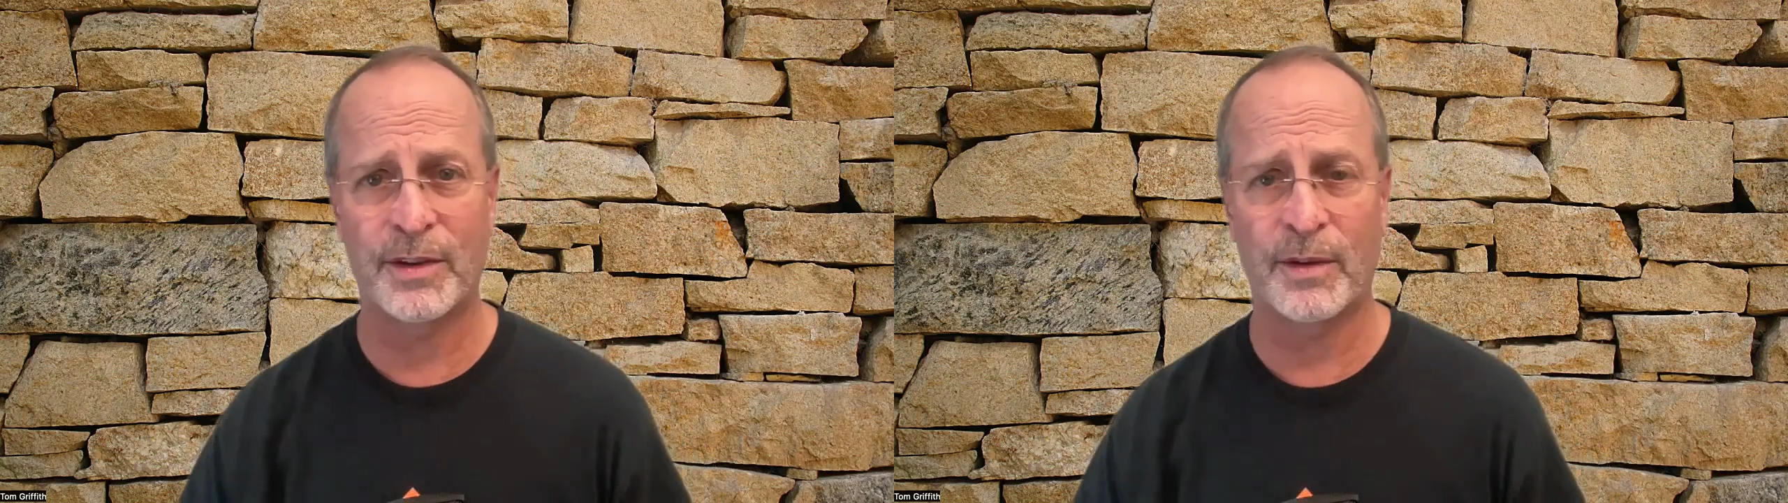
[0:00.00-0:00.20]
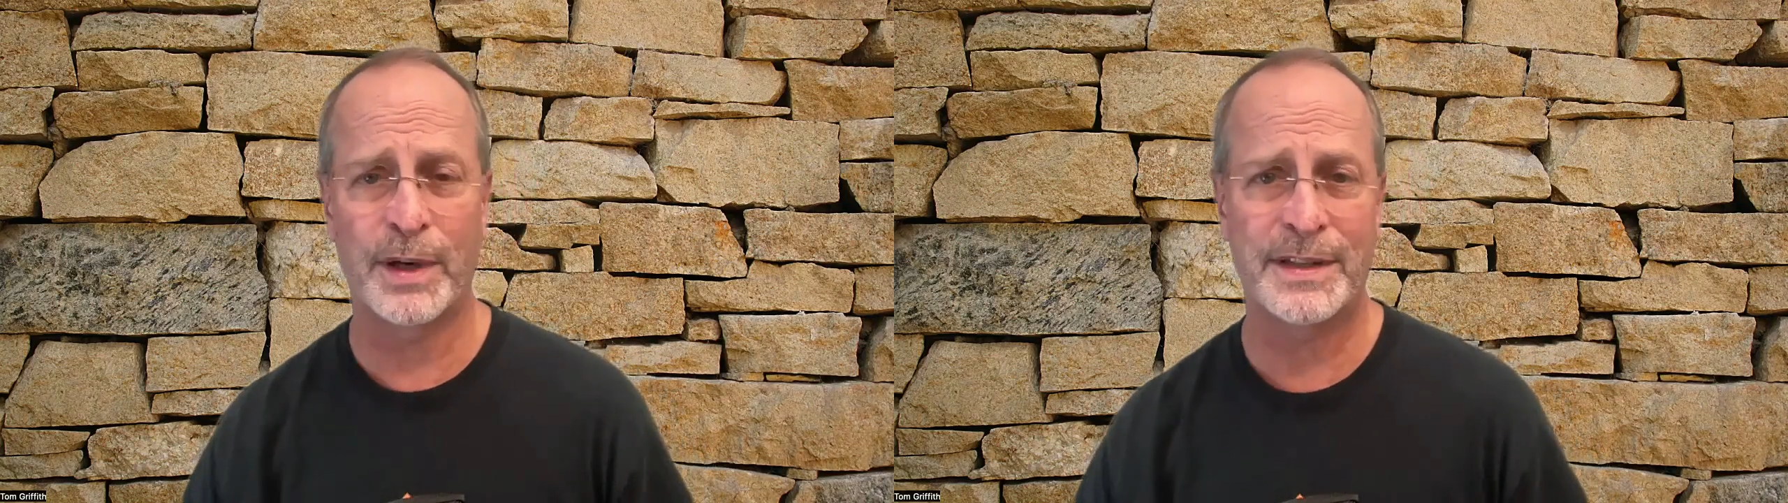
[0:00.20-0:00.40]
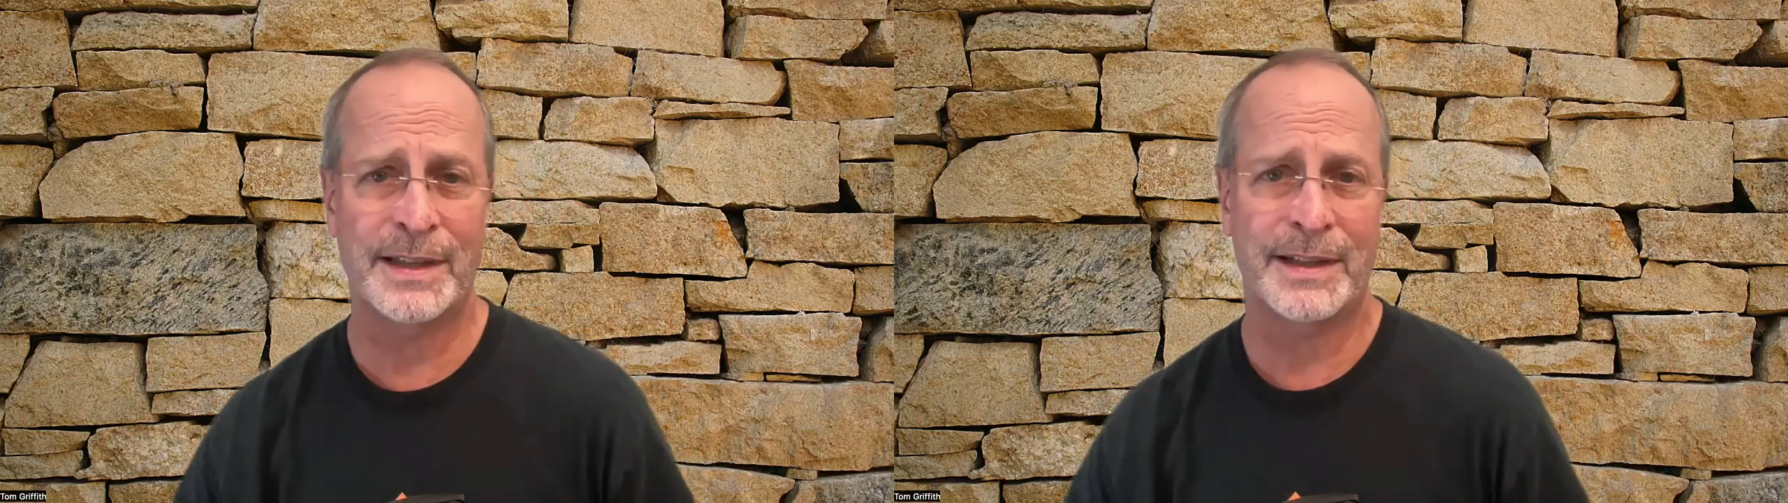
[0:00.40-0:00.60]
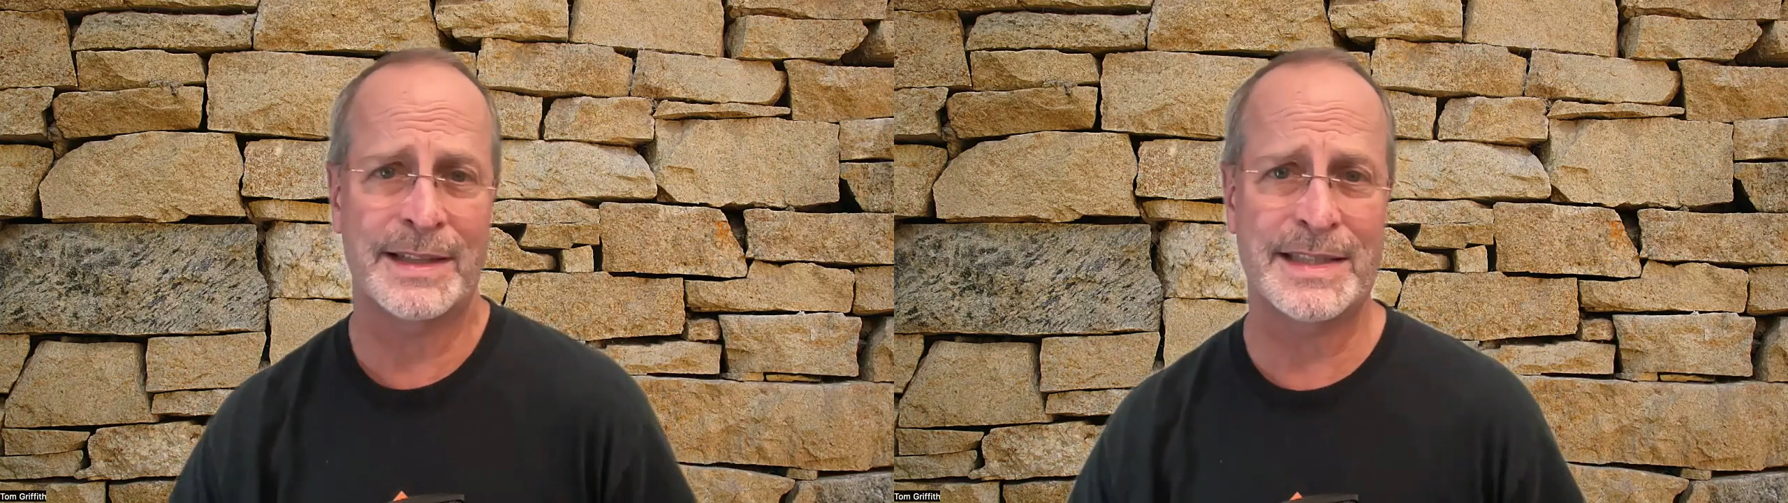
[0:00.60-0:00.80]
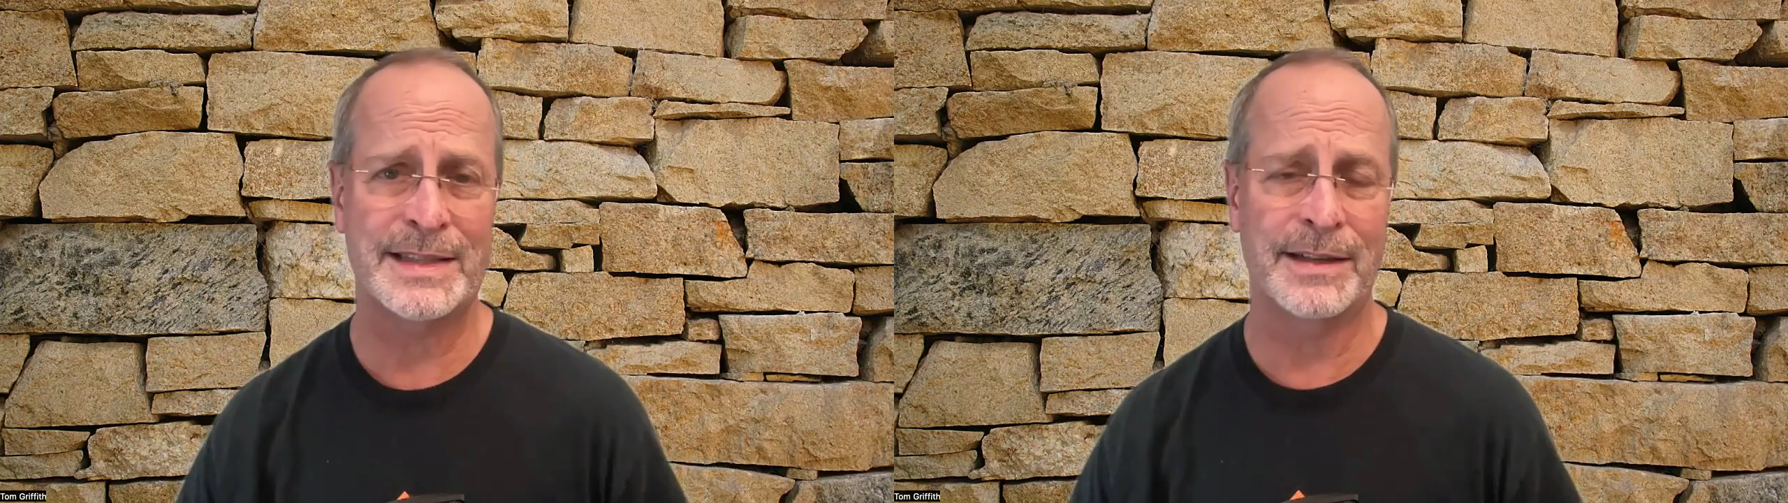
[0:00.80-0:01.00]
of what to
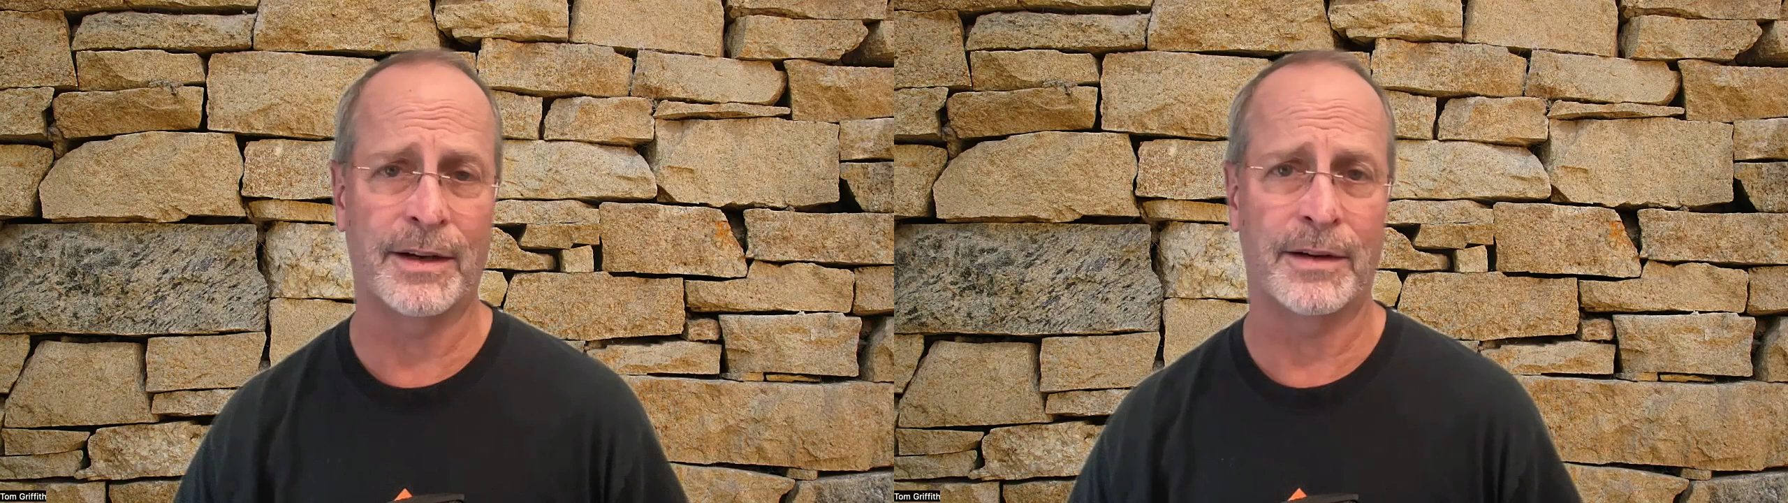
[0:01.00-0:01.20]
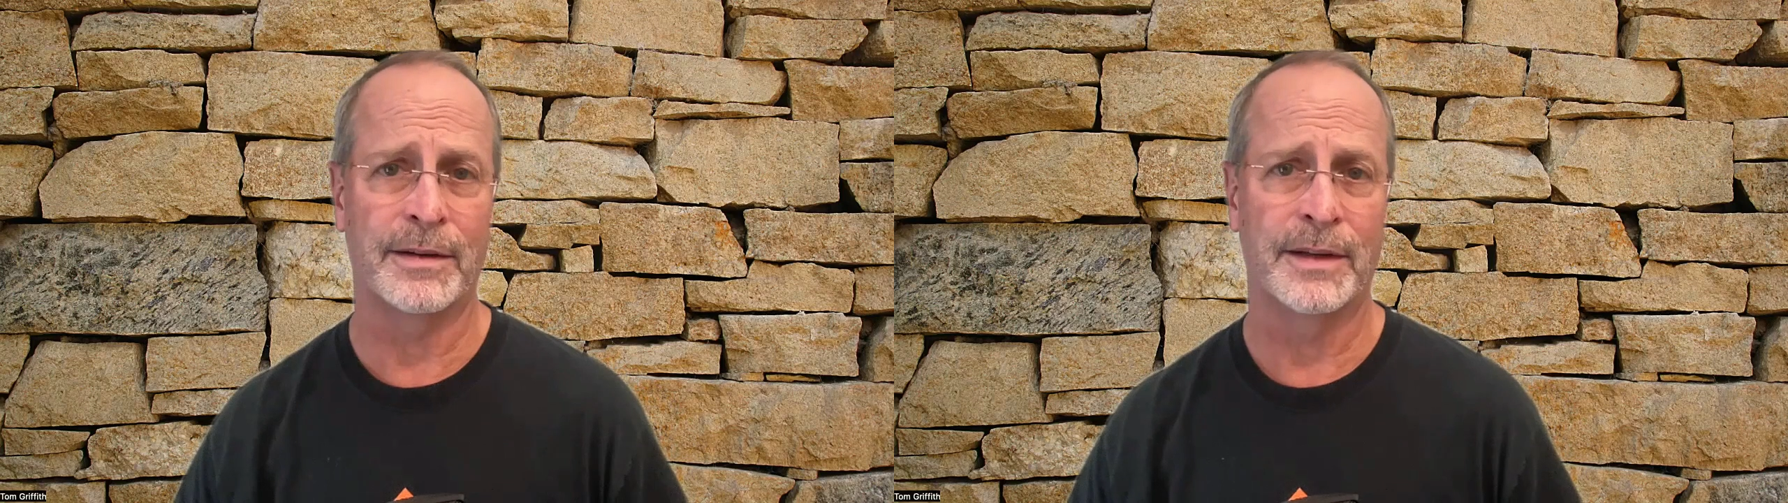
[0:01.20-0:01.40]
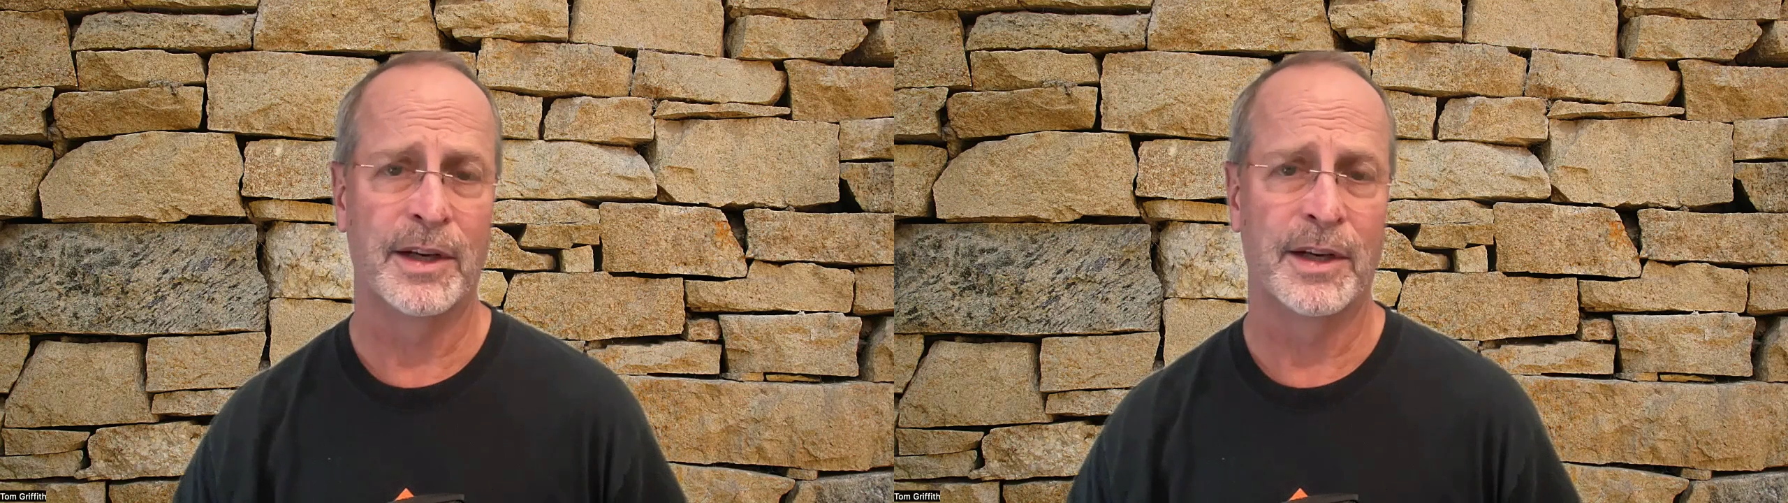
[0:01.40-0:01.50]
consider.